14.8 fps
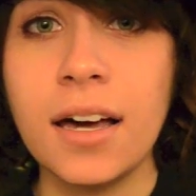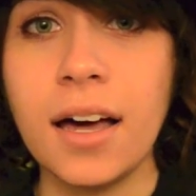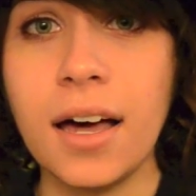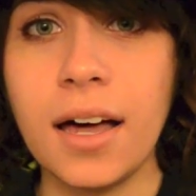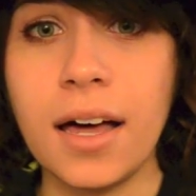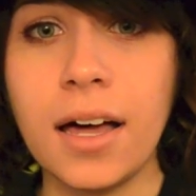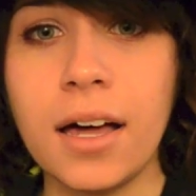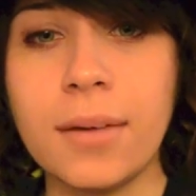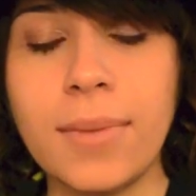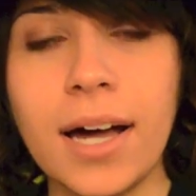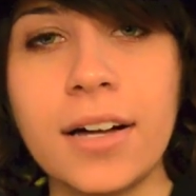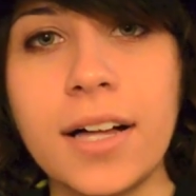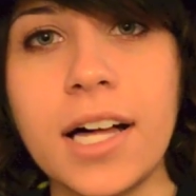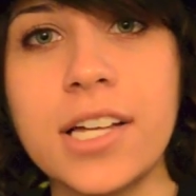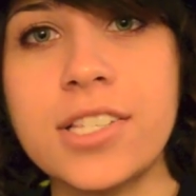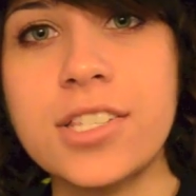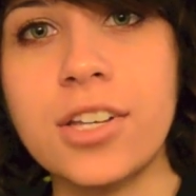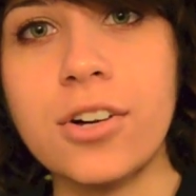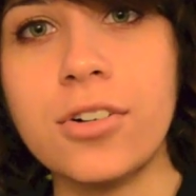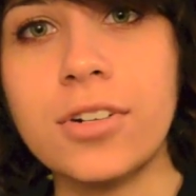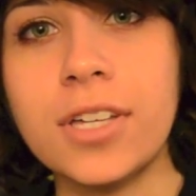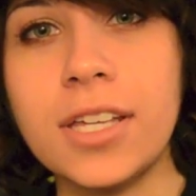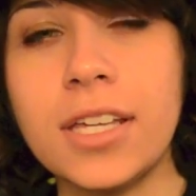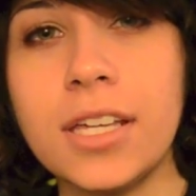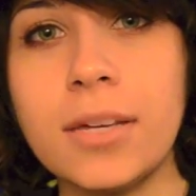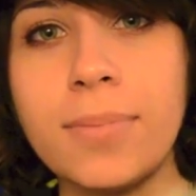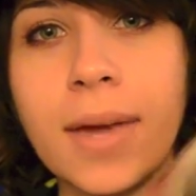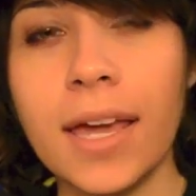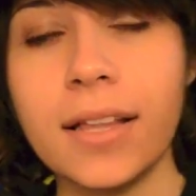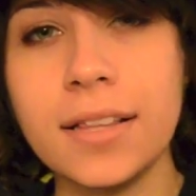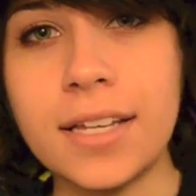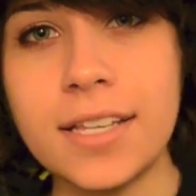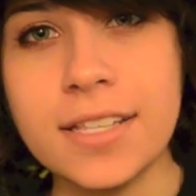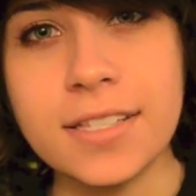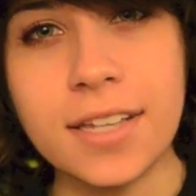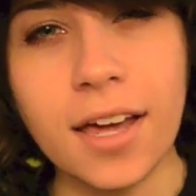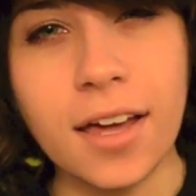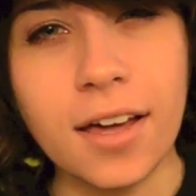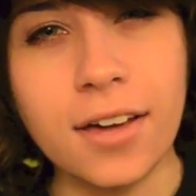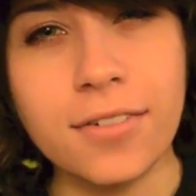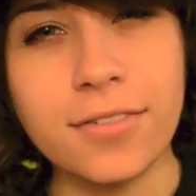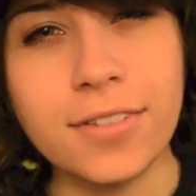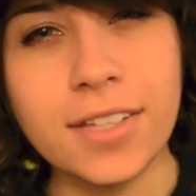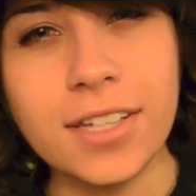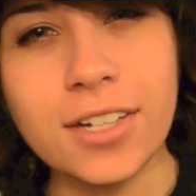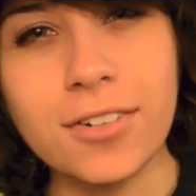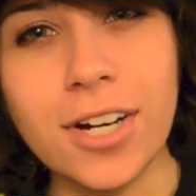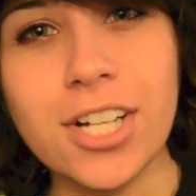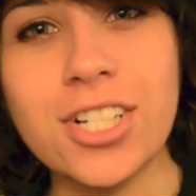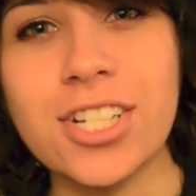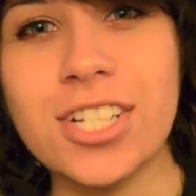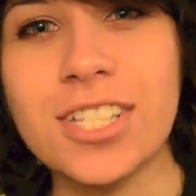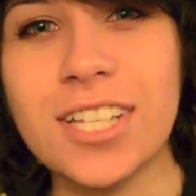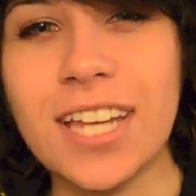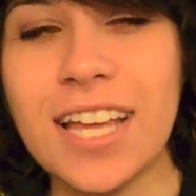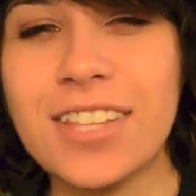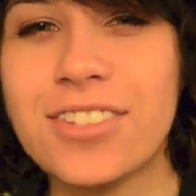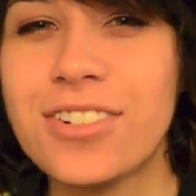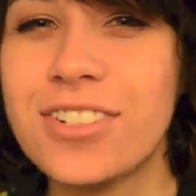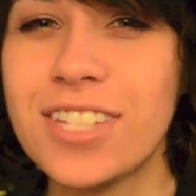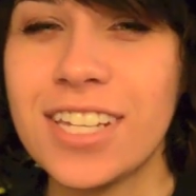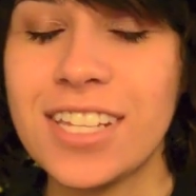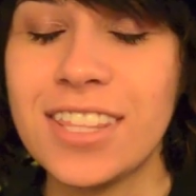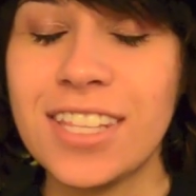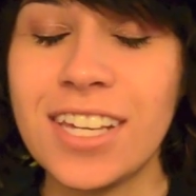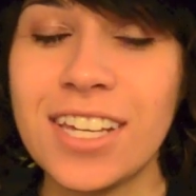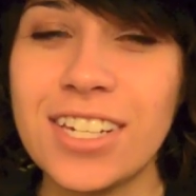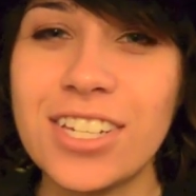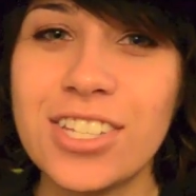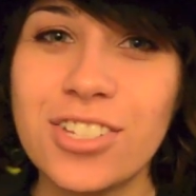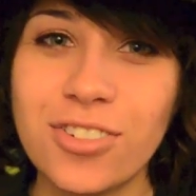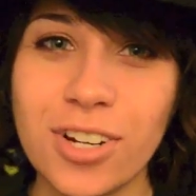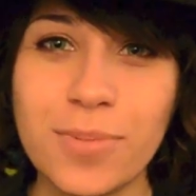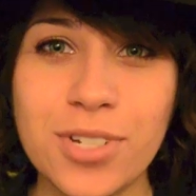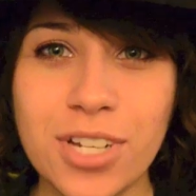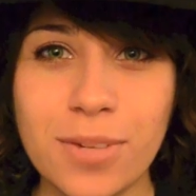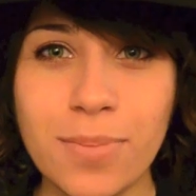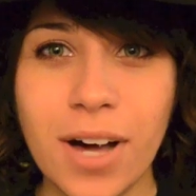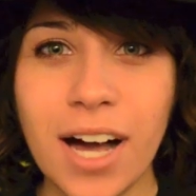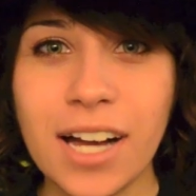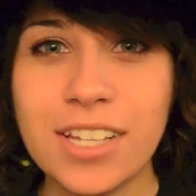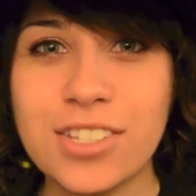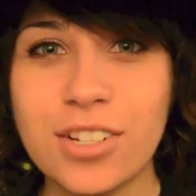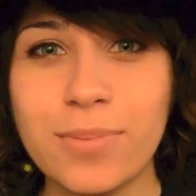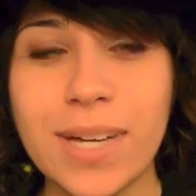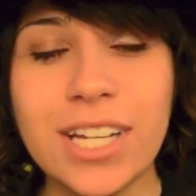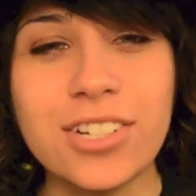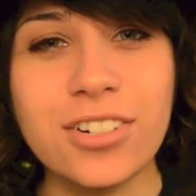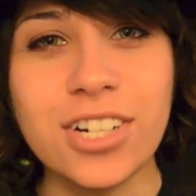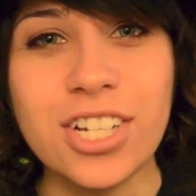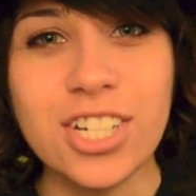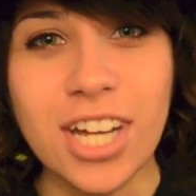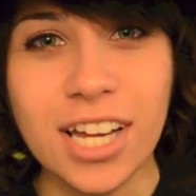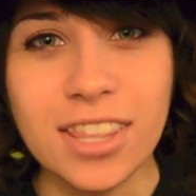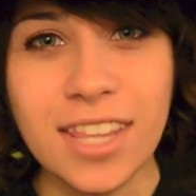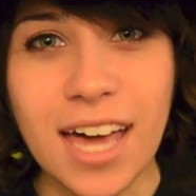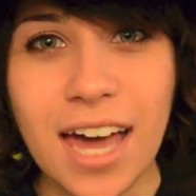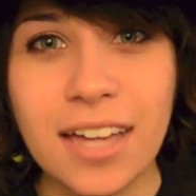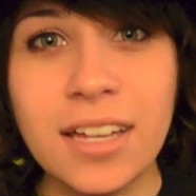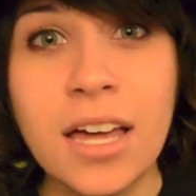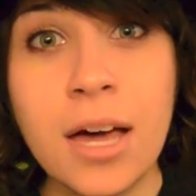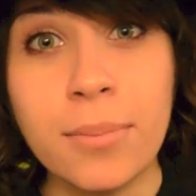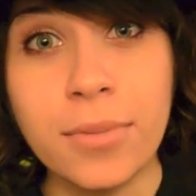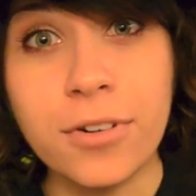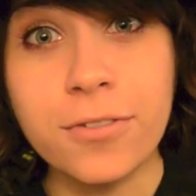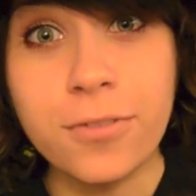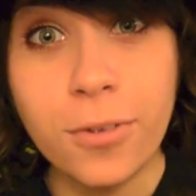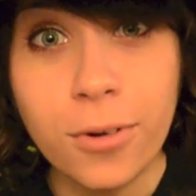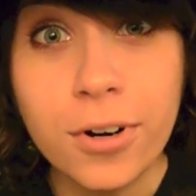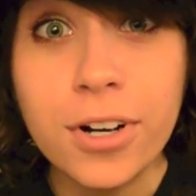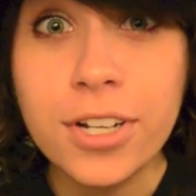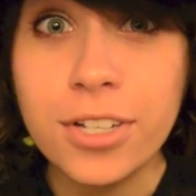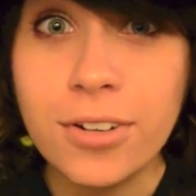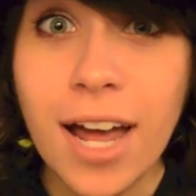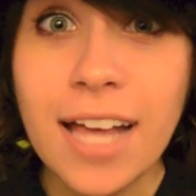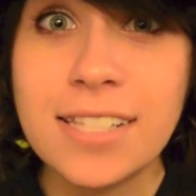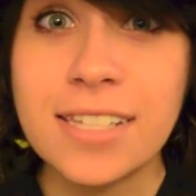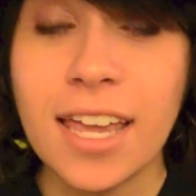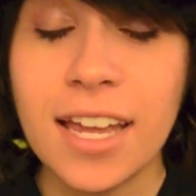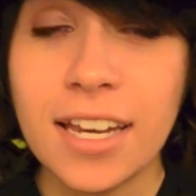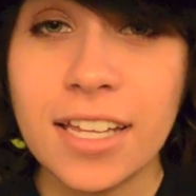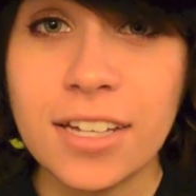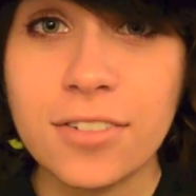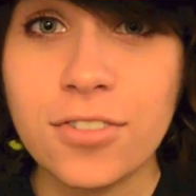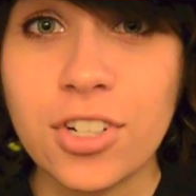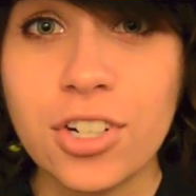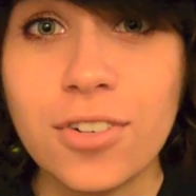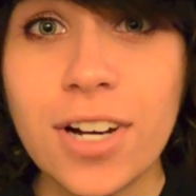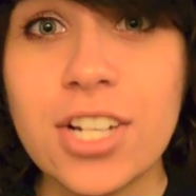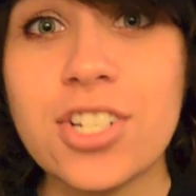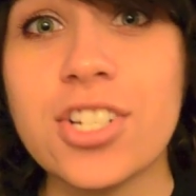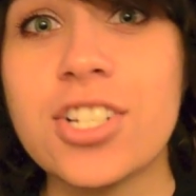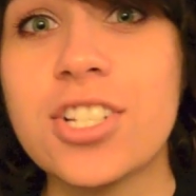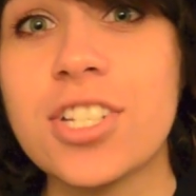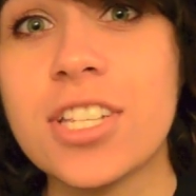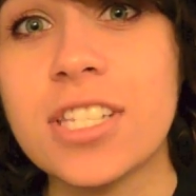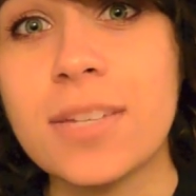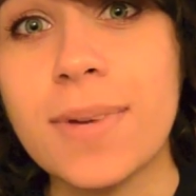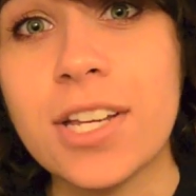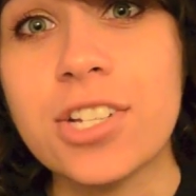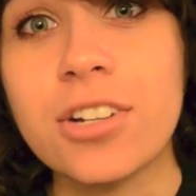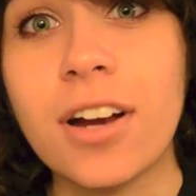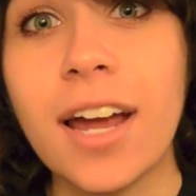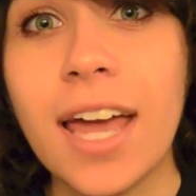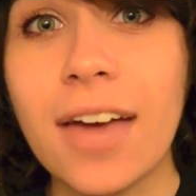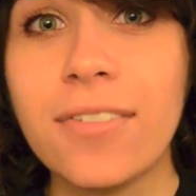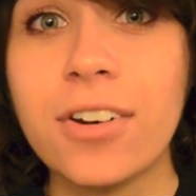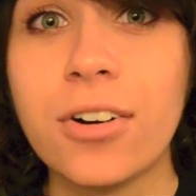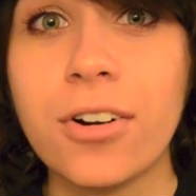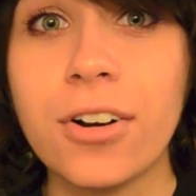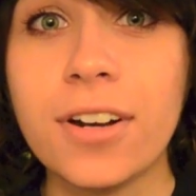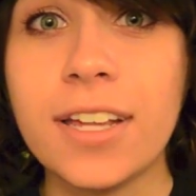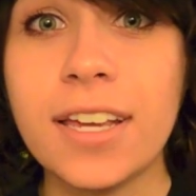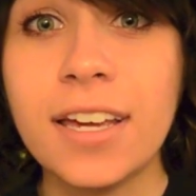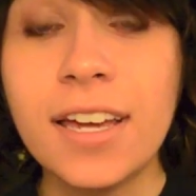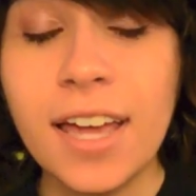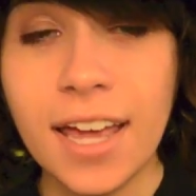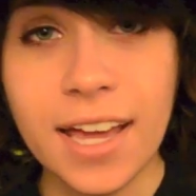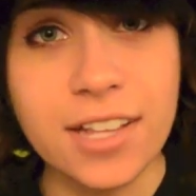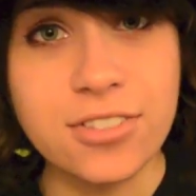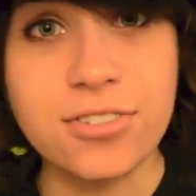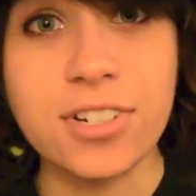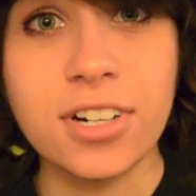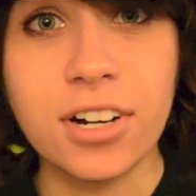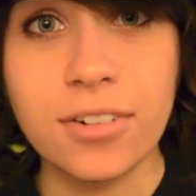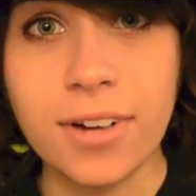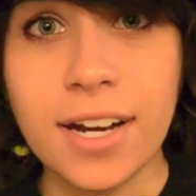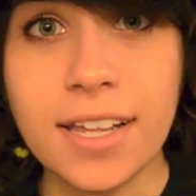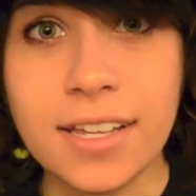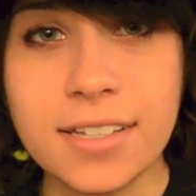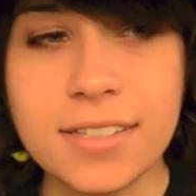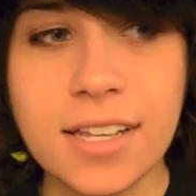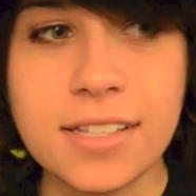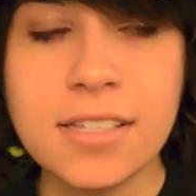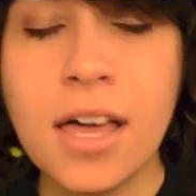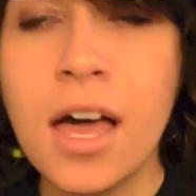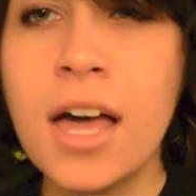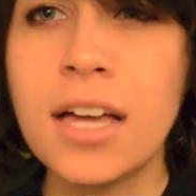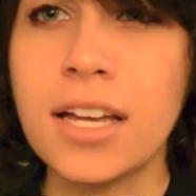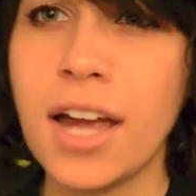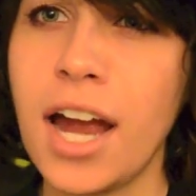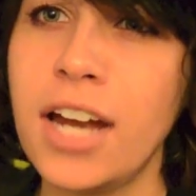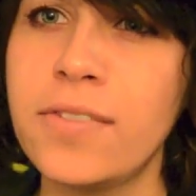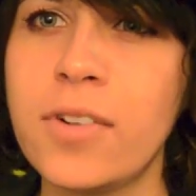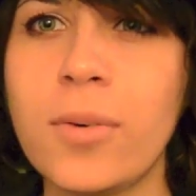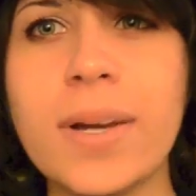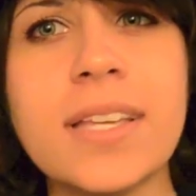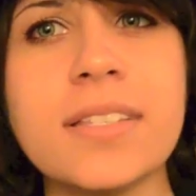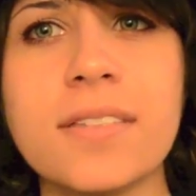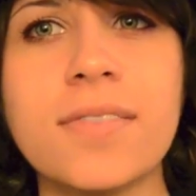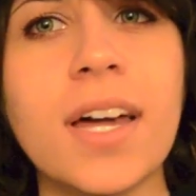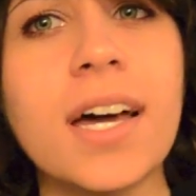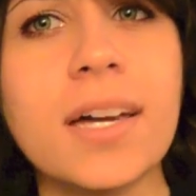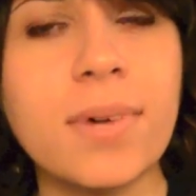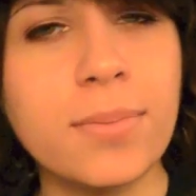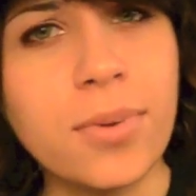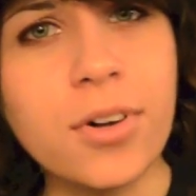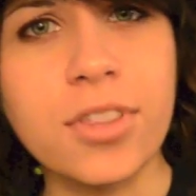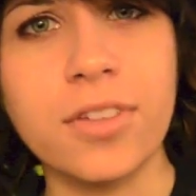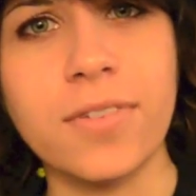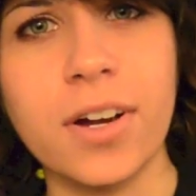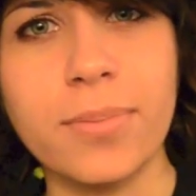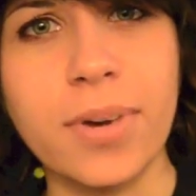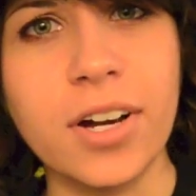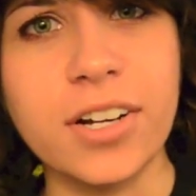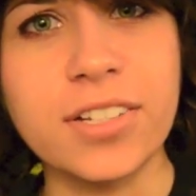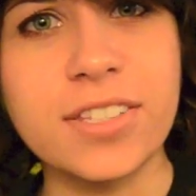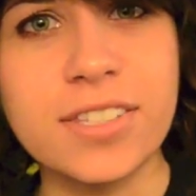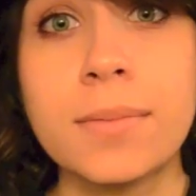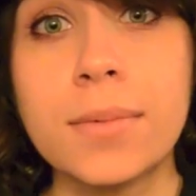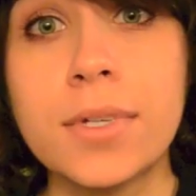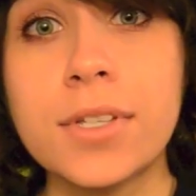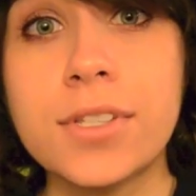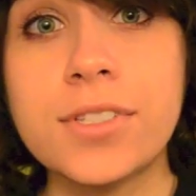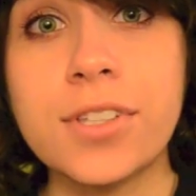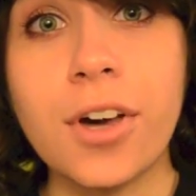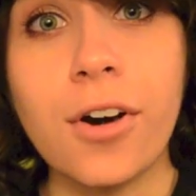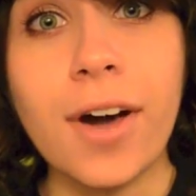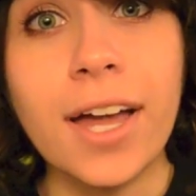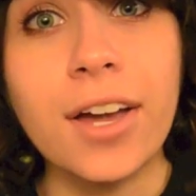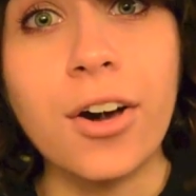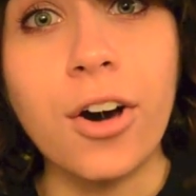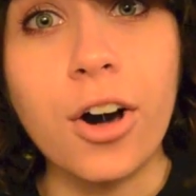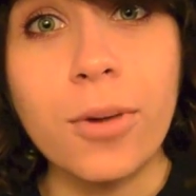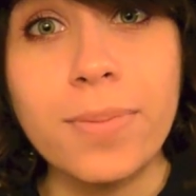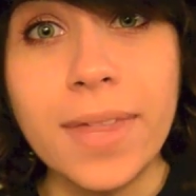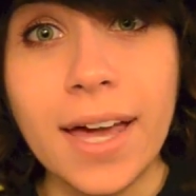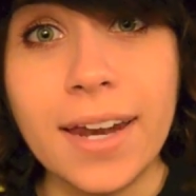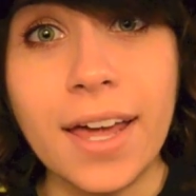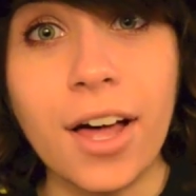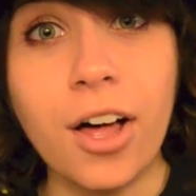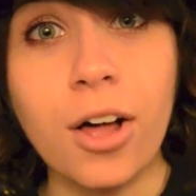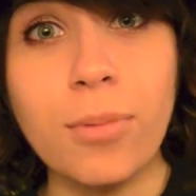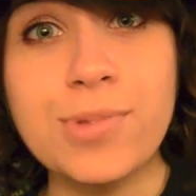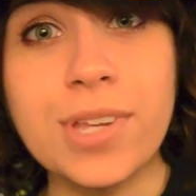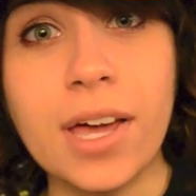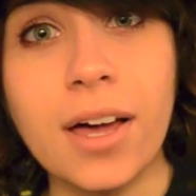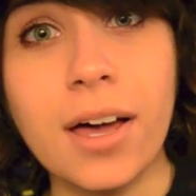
I'll also keep a list of the questions and answers in the description box, so make sure to check that before you ask any of your questions, just to make sure I haven't already answered it already, because that's kind of a waste of time on both of our parts. So I hope that helped.